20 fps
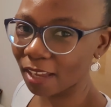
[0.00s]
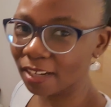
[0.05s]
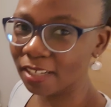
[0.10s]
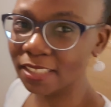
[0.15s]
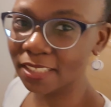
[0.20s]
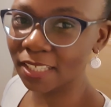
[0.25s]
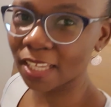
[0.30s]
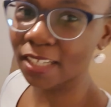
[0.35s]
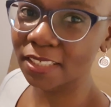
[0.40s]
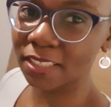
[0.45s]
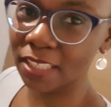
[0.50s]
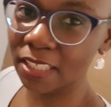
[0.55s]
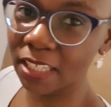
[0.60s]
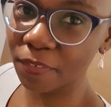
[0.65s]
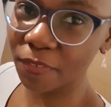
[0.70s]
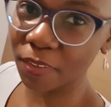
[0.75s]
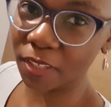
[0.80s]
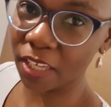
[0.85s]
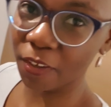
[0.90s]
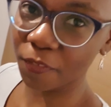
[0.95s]
decided to
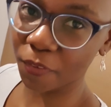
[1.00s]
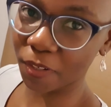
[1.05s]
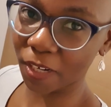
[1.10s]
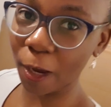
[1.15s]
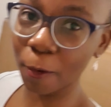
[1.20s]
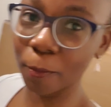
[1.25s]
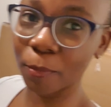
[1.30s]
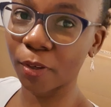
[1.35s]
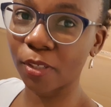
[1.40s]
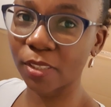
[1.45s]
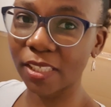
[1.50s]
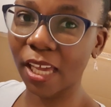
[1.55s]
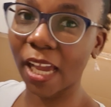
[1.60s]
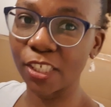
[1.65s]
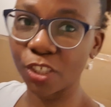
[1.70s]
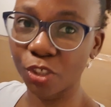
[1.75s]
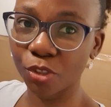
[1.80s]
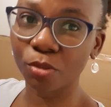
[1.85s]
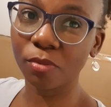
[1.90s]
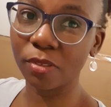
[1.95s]
leave it here for now because I
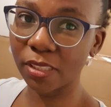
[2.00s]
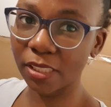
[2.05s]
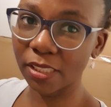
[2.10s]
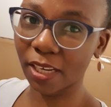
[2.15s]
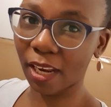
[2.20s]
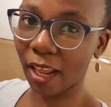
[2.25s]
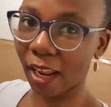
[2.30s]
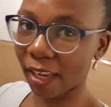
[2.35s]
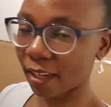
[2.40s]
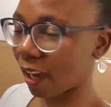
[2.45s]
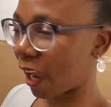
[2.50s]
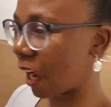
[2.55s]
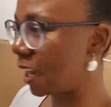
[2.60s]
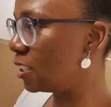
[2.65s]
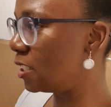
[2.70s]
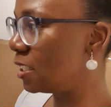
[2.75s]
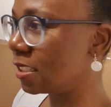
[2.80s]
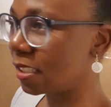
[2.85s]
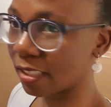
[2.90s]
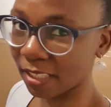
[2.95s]
do need I
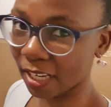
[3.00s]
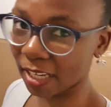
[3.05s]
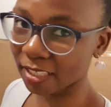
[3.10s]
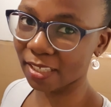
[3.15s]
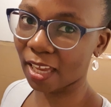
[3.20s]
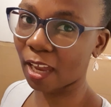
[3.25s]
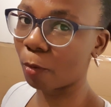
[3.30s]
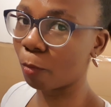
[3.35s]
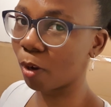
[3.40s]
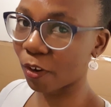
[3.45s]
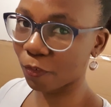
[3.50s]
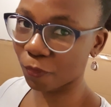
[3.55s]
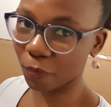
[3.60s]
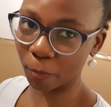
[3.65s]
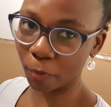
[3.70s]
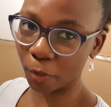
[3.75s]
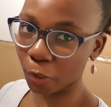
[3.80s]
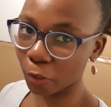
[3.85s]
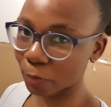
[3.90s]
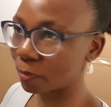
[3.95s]
need a desk. I work from
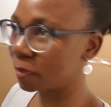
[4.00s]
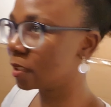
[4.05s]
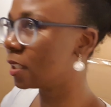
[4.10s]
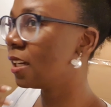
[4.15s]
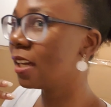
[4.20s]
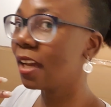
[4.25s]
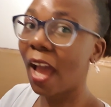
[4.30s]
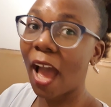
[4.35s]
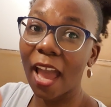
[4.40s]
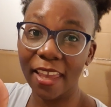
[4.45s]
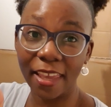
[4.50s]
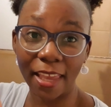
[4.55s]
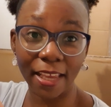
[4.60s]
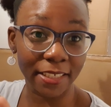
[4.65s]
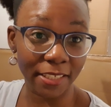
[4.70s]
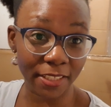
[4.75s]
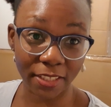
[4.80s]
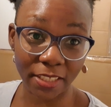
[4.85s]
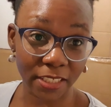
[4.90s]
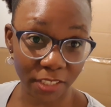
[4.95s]
home. I
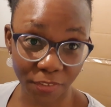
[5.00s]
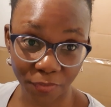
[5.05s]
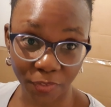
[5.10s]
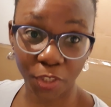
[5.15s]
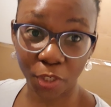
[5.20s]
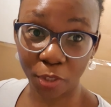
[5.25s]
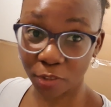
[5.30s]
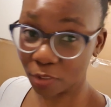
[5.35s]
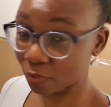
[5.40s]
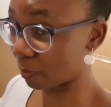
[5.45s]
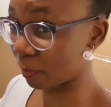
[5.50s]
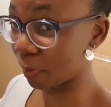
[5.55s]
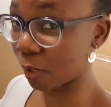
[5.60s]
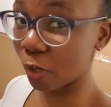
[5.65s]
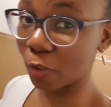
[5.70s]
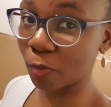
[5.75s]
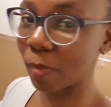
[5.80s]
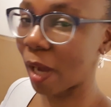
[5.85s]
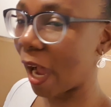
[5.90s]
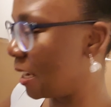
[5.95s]
edit these videos from
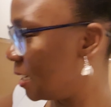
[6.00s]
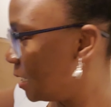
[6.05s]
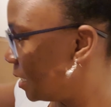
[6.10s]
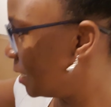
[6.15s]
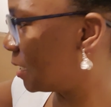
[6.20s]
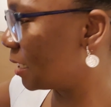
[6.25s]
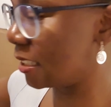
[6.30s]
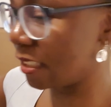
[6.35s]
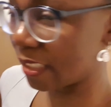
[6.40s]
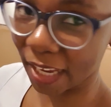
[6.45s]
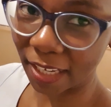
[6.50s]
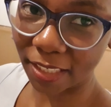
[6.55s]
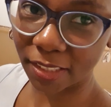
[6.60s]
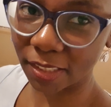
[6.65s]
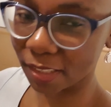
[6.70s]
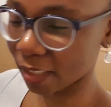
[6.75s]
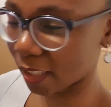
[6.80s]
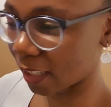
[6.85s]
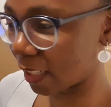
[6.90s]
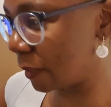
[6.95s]
home. I need a
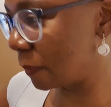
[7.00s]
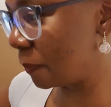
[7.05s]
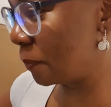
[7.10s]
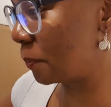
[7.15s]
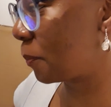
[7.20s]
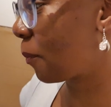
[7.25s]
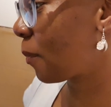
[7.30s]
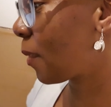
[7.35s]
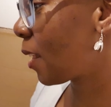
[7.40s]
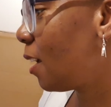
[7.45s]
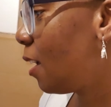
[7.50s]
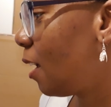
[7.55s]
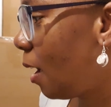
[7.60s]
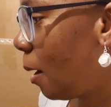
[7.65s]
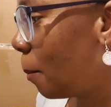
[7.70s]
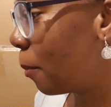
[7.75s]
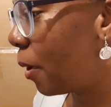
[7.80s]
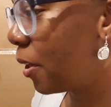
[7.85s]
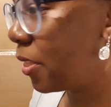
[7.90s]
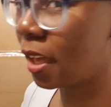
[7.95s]
desk. But
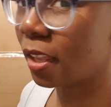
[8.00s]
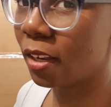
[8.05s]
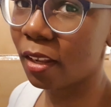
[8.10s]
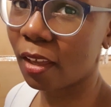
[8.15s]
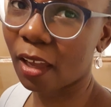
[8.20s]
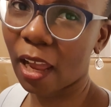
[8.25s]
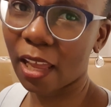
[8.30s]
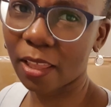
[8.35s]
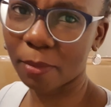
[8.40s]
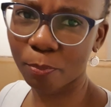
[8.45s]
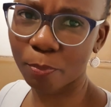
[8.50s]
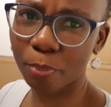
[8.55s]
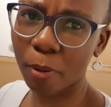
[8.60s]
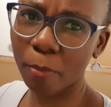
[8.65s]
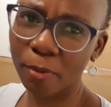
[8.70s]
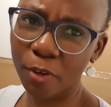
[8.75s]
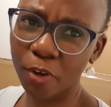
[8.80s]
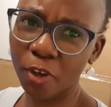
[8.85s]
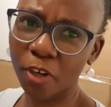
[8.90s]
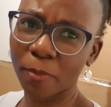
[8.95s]
then I'm
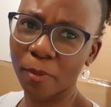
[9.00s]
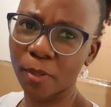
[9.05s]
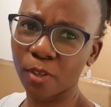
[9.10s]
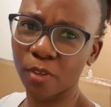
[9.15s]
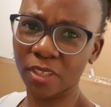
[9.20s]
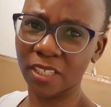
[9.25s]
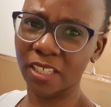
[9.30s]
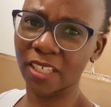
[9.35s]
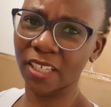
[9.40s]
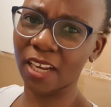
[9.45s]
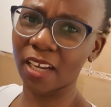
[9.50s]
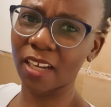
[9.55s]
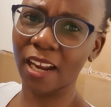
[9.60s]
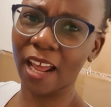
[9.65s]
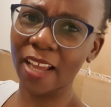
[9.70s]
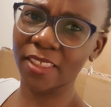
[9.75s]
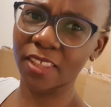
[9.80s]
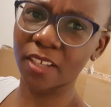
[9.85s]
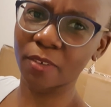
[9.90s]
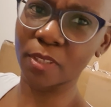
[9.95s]
probably going to be looking at getting
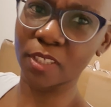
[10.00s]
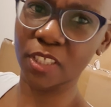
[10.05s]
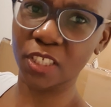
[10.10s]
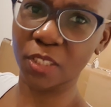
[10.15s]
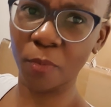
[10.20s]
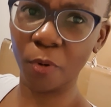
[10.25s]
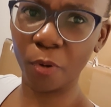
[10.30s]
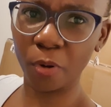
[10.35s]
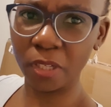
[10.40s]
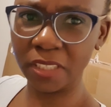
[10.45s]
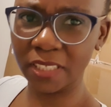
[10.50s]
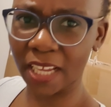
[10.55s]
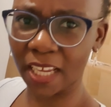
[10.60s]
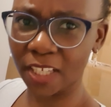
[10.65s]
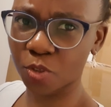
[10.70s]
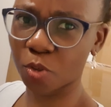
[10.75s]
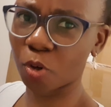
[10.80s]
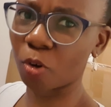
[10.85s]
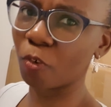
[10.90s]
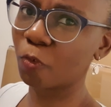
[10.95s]
either a smaller
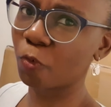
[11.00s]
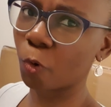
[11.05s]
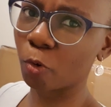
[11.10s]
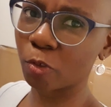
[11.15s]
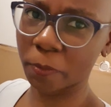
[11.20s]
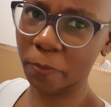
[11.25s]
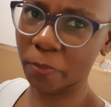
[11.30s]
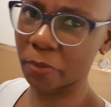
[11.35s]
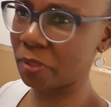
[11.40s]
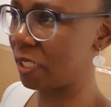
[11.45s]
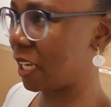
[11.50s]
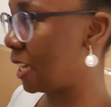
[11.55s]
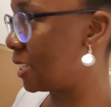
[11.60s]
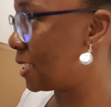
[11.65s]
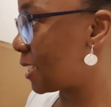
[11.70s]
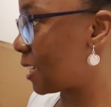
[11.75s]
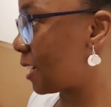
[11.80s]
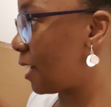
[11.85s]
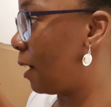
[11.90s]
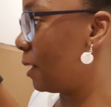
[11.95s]
desk or affordable
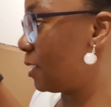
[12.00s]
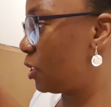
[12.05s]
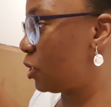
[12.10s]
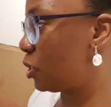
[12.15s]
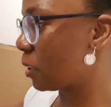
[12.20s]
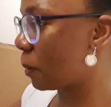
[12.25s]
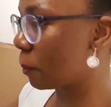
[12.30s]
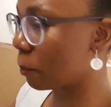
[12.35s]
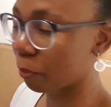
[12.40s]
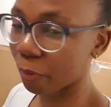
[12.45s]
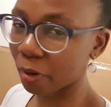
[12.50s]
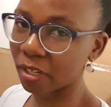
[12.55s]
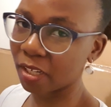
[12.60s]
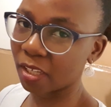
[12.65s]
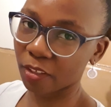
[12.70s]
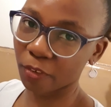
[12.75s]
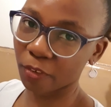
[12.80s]
desk at some point in the